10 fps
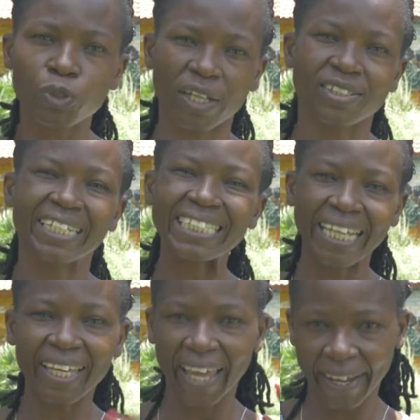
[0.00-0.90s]
to actually
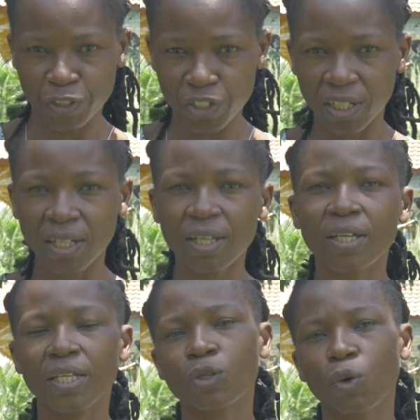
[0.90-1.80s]
take action
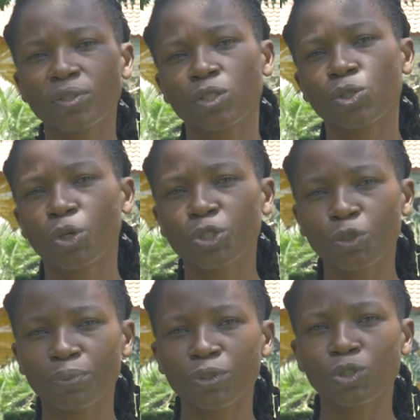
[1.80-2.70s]
in order to
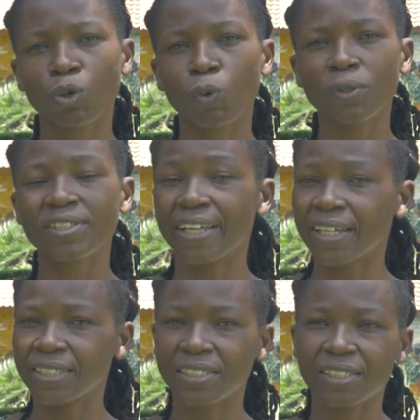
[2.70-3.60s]
contribute towards
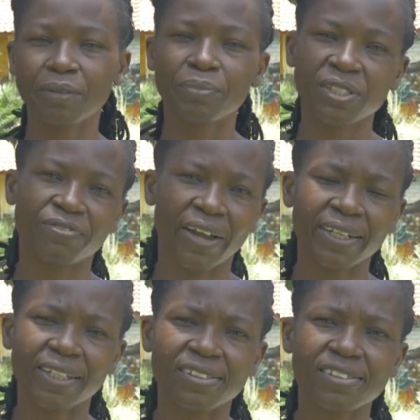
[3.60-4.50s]
ending gender-based
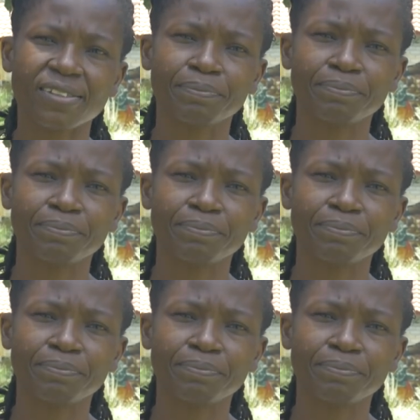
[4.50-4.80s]
violence.